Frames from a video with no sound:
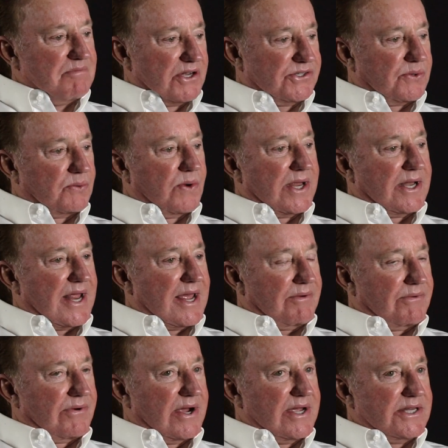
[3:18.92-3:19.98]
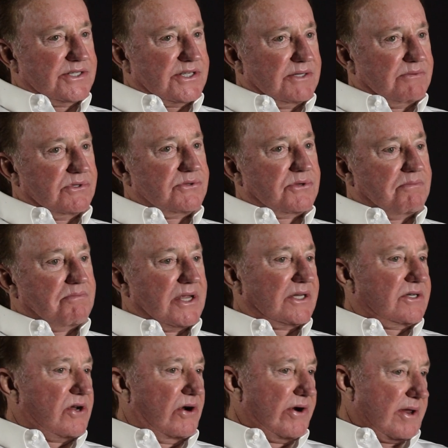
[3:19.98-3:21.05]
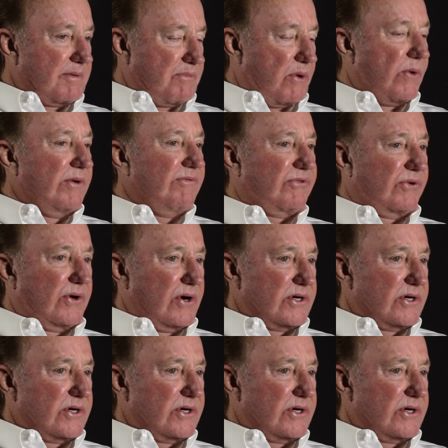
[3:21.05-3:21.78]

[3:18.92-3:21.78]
but to win that race, it was a big turning point for